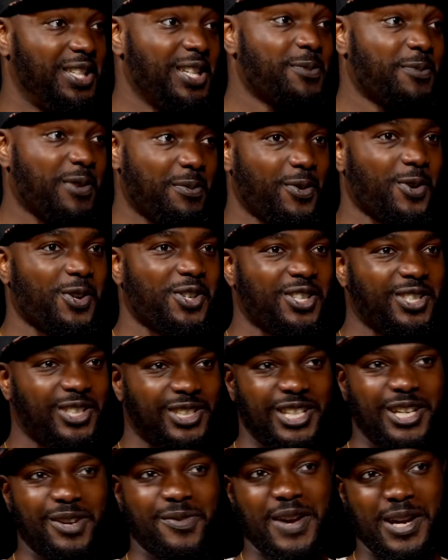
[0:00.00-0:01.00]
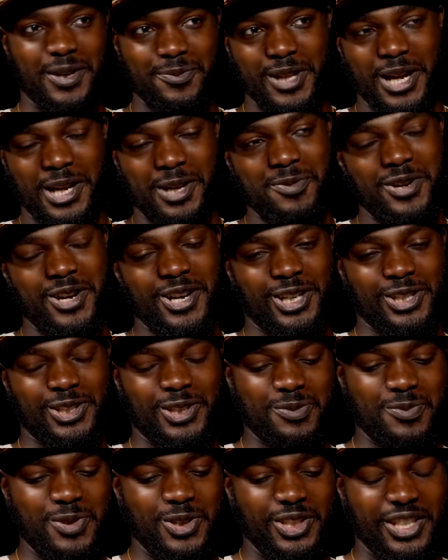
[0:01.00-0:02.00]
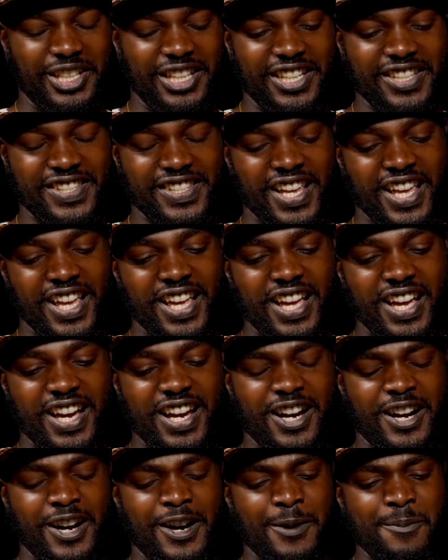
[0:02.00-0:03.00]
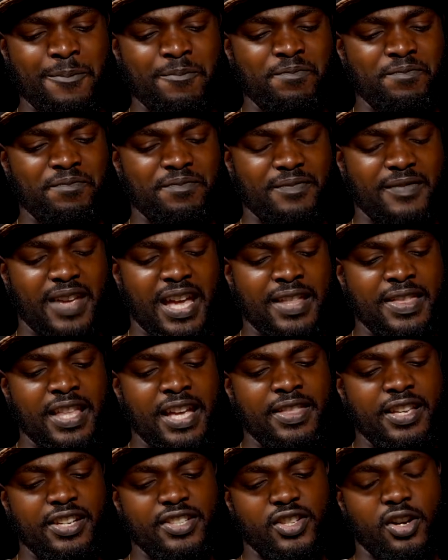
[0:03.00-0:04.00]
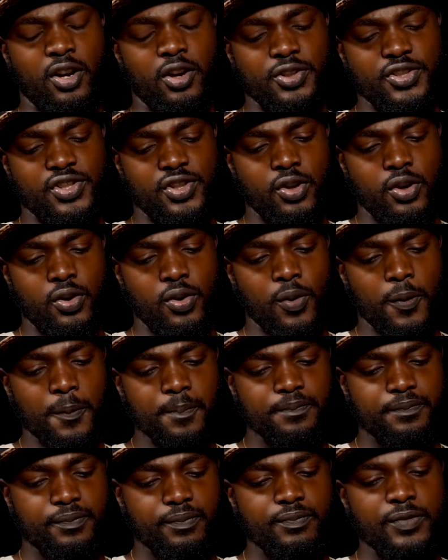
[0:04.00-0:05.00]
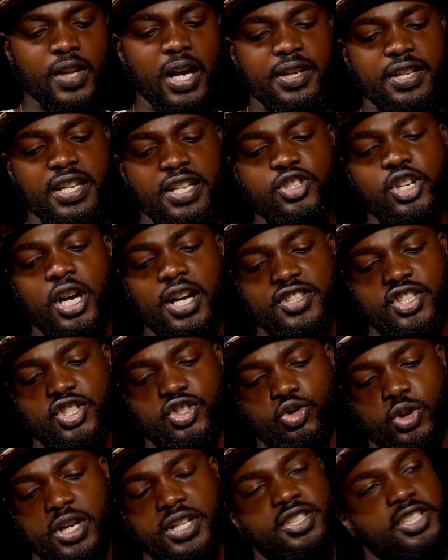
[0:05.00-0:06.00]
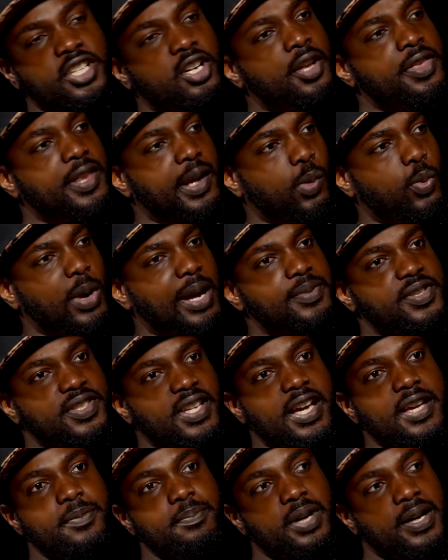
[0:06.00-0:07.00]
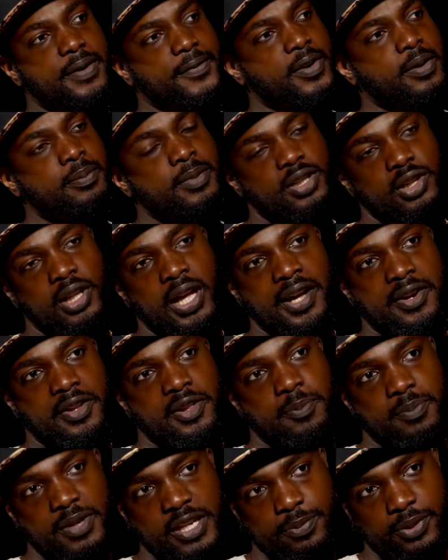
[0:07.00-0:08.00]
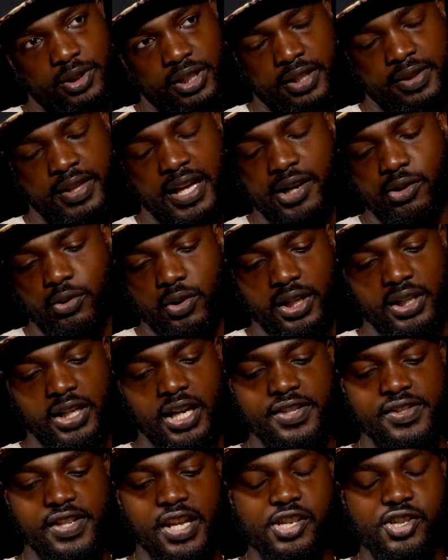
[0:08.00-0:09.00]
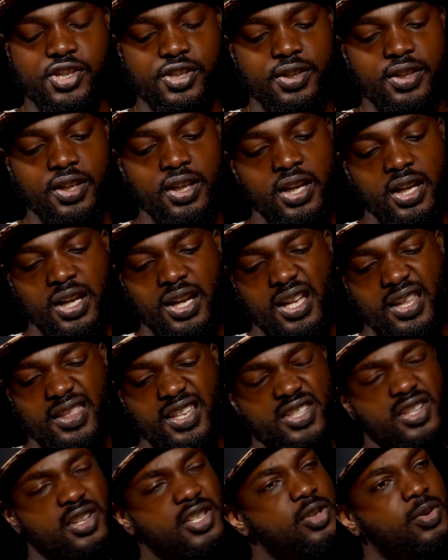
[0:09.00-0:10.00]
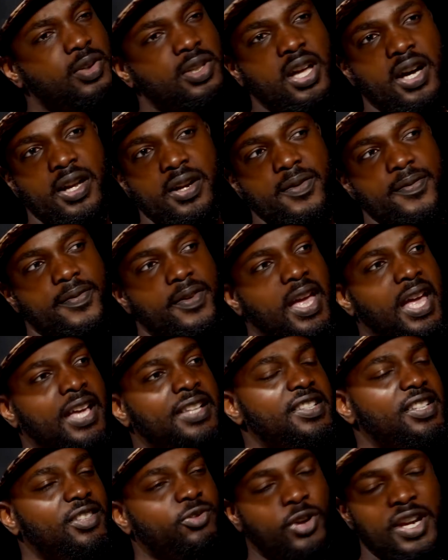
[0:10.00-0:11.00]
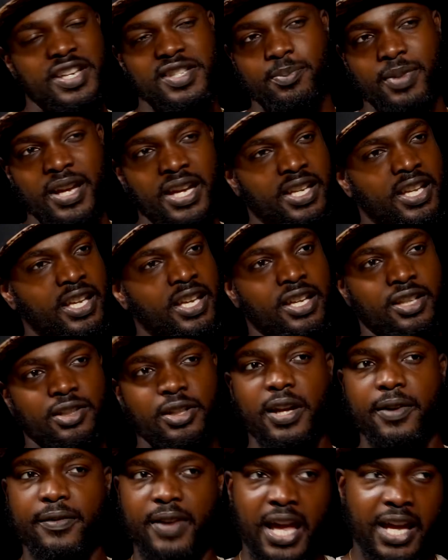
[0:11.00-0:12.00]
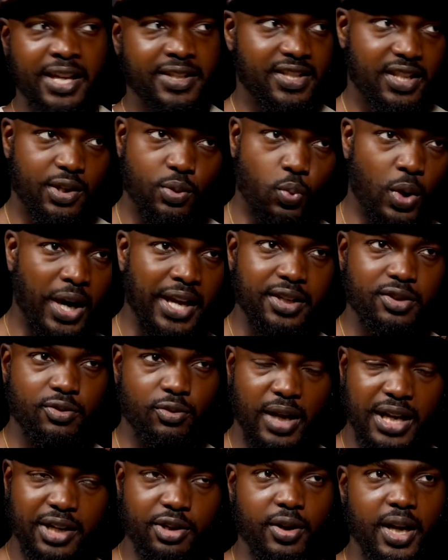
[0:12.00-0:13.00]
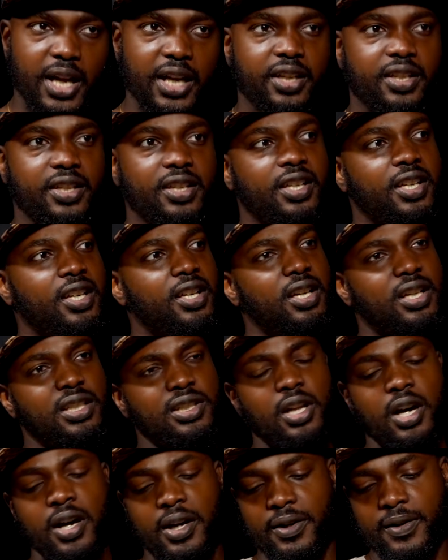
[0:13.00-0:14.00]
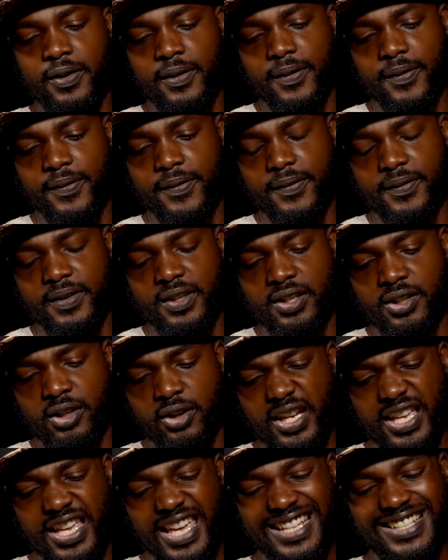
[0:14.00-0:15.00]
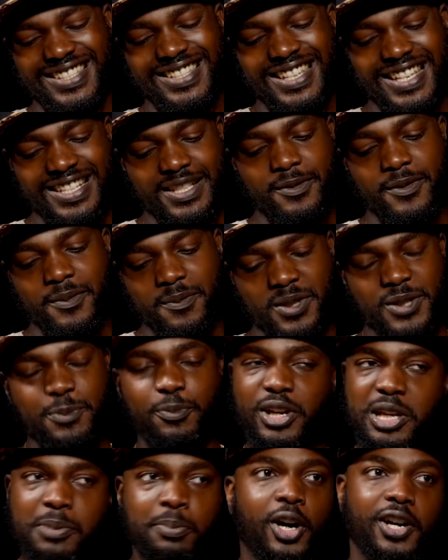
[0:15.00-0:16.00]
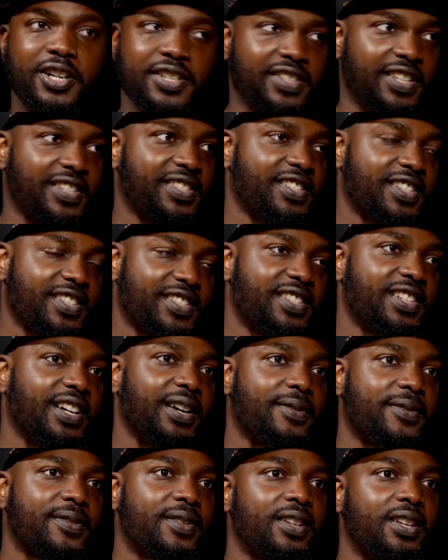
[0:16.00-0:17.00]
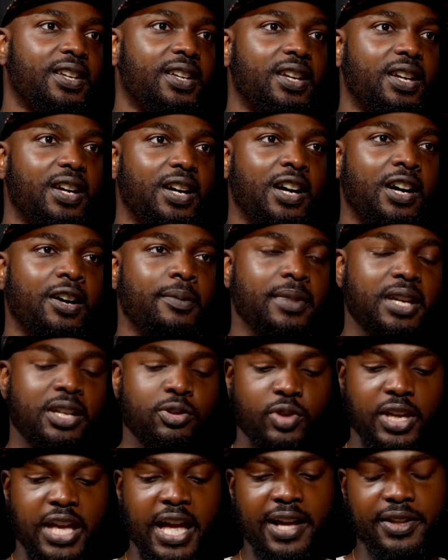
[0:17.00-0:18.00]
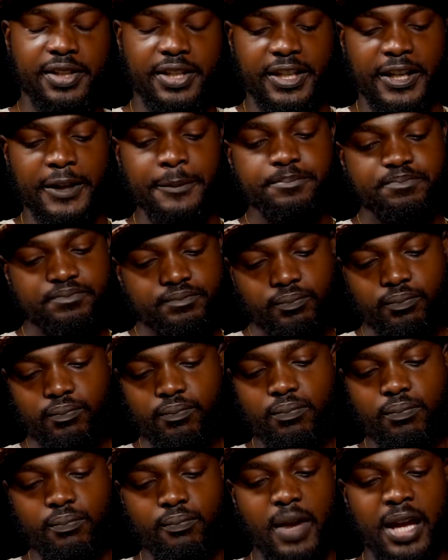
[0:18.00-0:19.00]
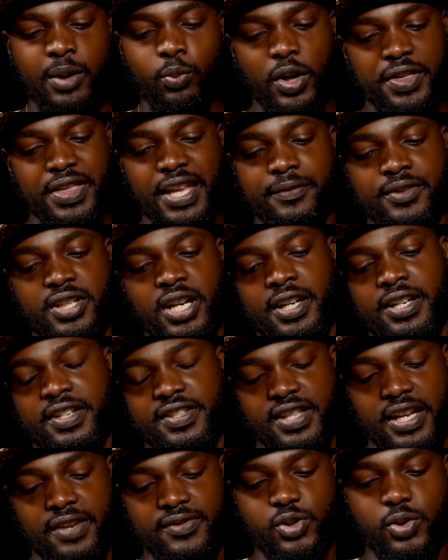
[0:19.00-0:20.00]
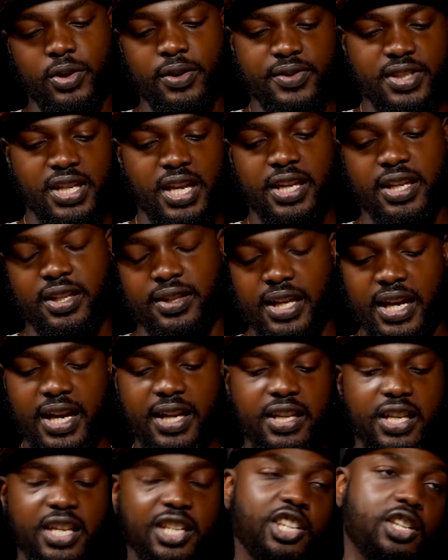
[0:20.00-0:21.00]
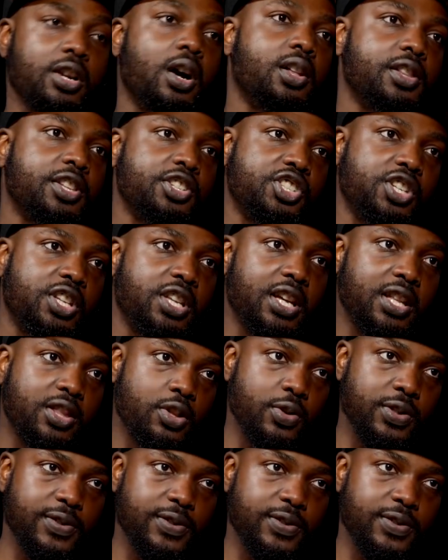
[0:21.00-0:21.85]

disproportionately affect Black American communities. Um, and then there's also not not strictly on their website, but from a lot of the people in that organization, there's also a lot of race baiting, a lot of anti-white rhetoric, a lot of you know it's it's it's pretty Marxist stuff hmm. um, in reality. And what they've done is they've sort of taken that ideology and